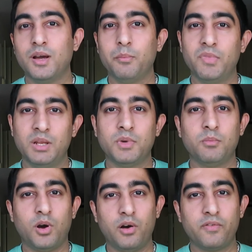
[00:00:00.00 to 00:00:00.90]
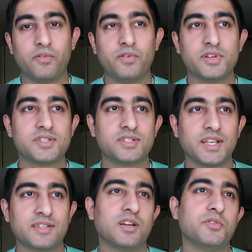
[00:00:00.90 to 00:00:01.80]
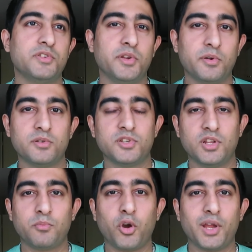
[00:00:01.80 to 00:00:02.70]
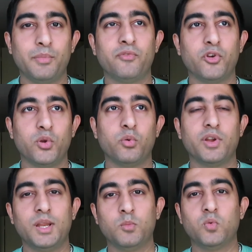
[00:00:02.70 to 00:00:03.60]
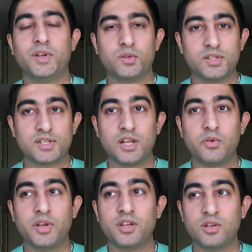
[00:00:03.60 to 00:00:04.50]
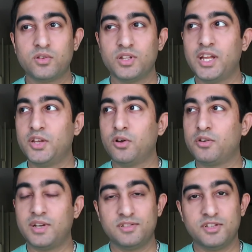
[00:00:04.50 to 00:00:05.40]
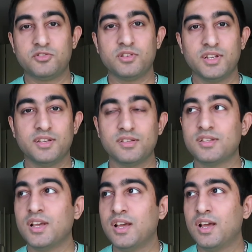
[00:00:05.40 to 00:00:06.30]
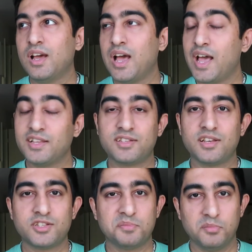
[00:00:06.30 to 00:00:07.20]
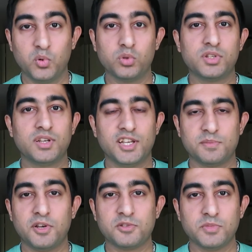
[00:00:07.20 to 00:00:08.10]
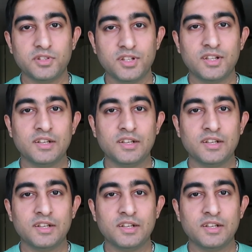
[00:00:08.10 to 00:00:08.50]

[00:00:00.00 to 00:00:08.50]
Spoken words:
a minimum of 6,000 euros in your pocket before you really move into this country, so that your transition is as smooth as possible.